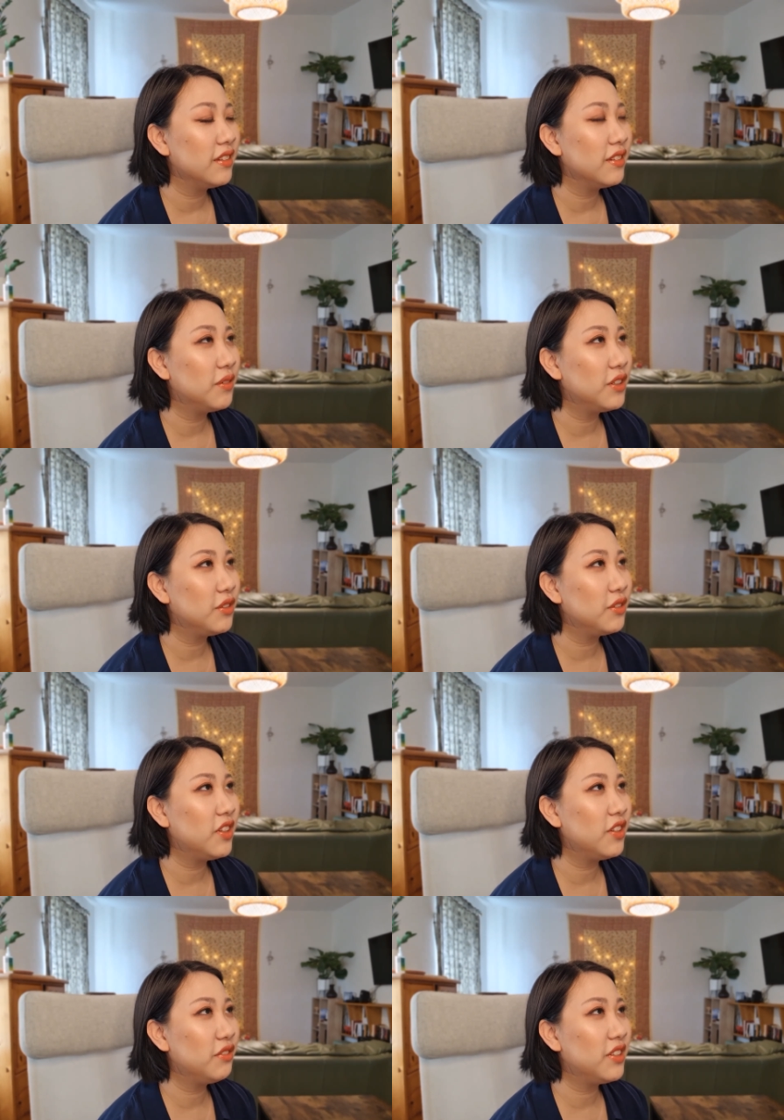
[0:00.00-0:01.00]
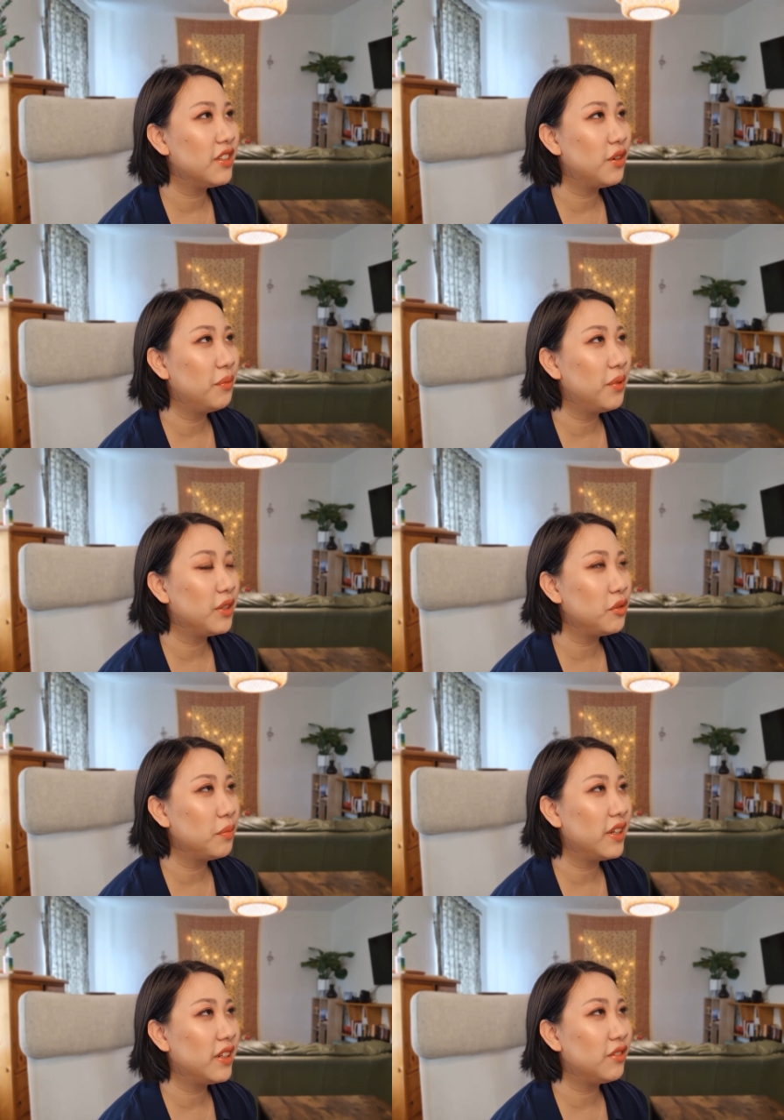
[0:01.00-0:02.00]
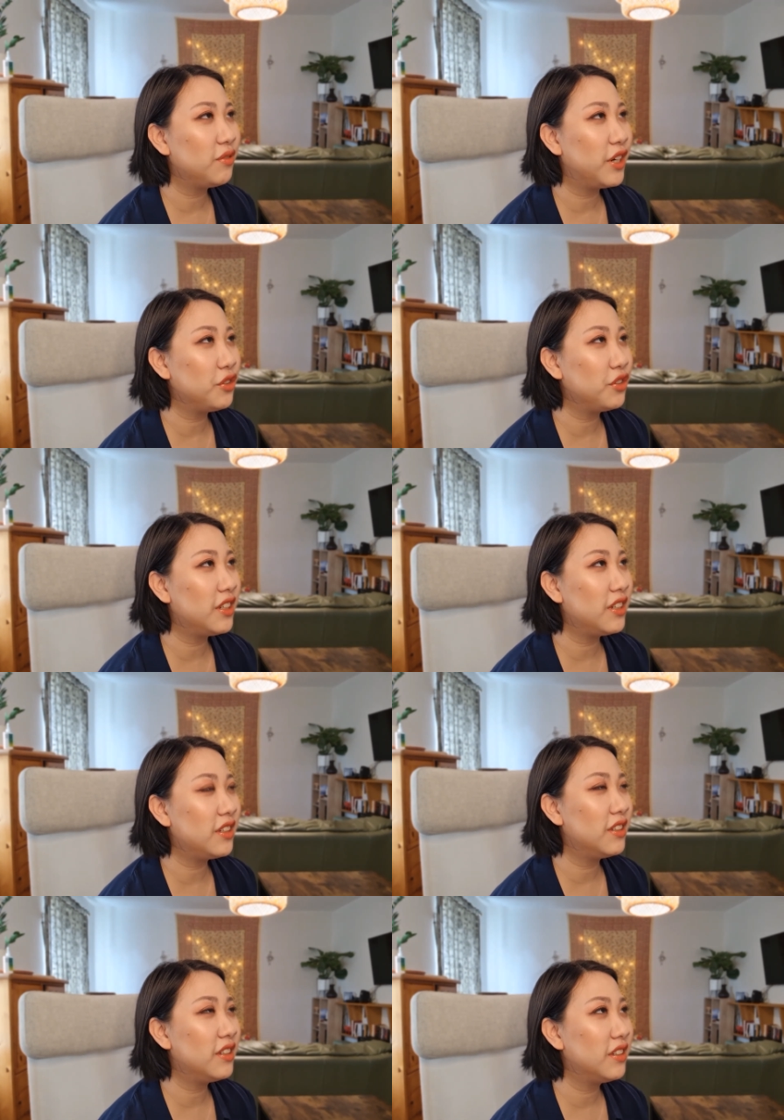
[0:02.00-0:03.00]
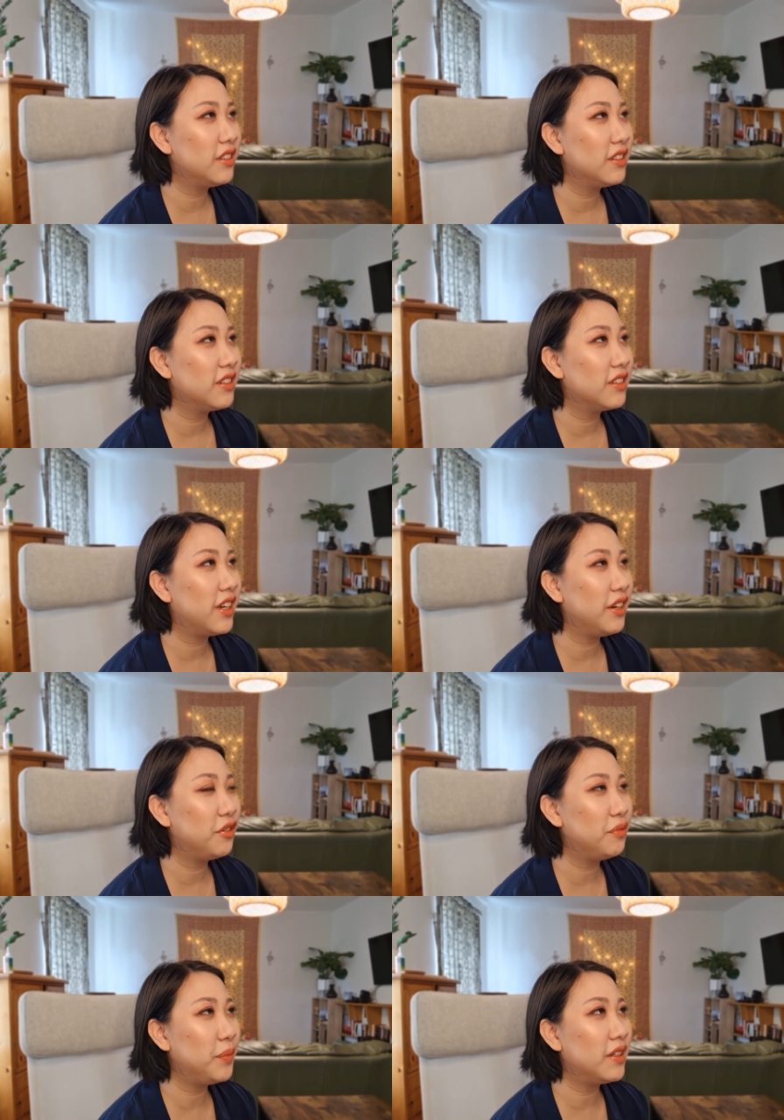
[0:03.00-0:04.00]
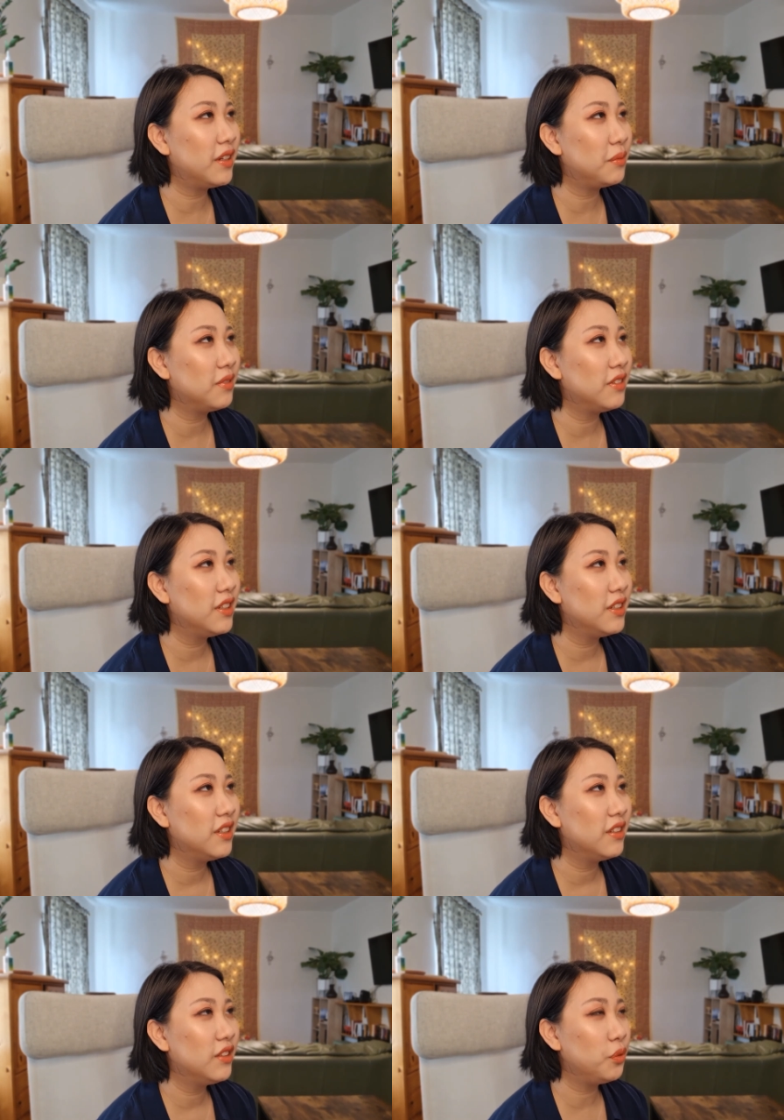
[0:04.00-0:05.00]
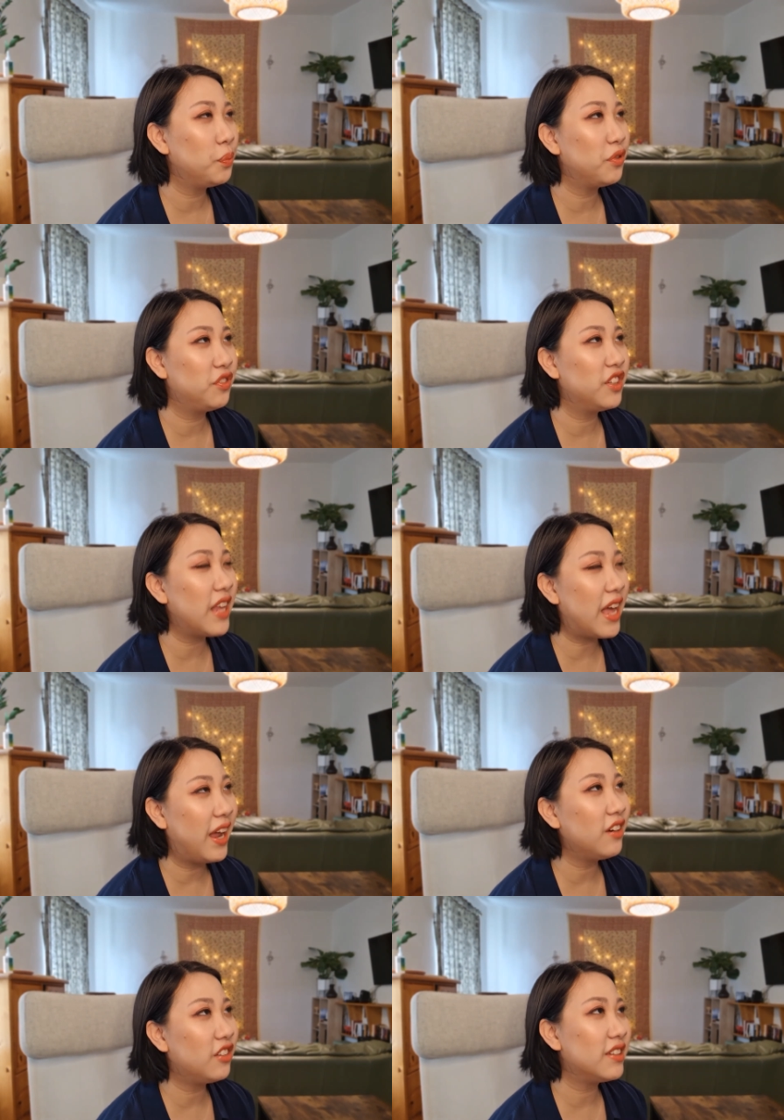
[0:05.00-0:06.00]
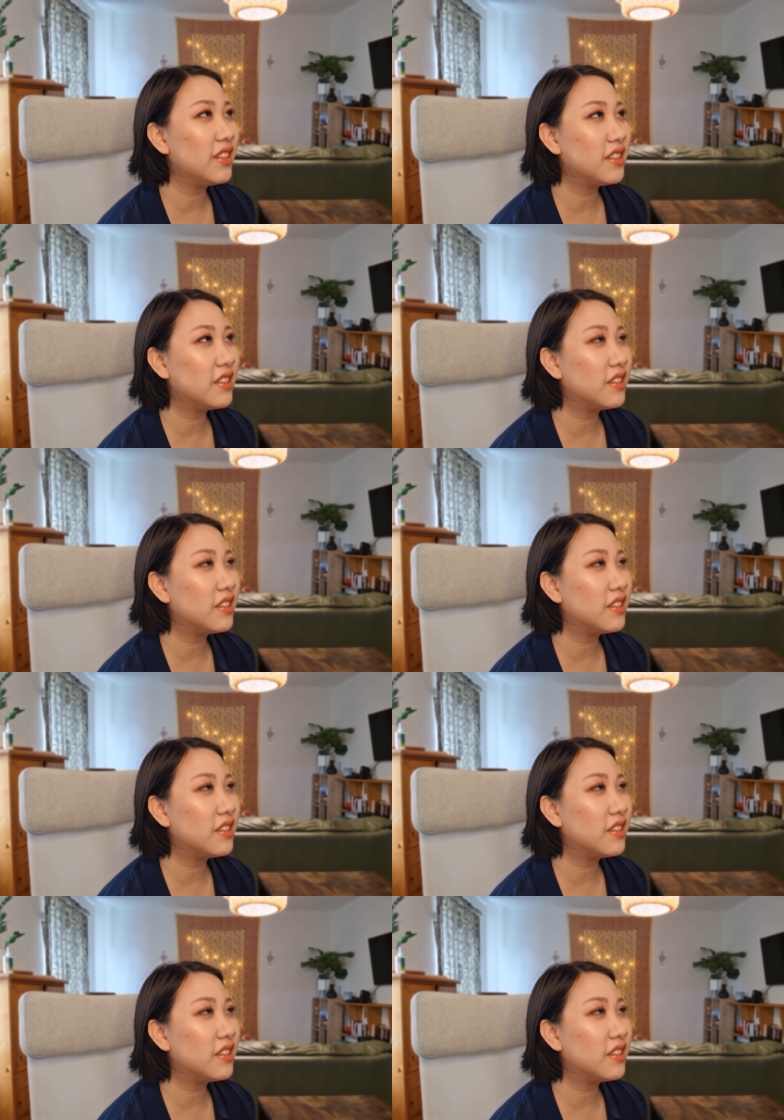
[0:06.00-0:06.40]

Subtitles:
What do you think of this compared to my regular kind of makeup? Do you prefer that or this?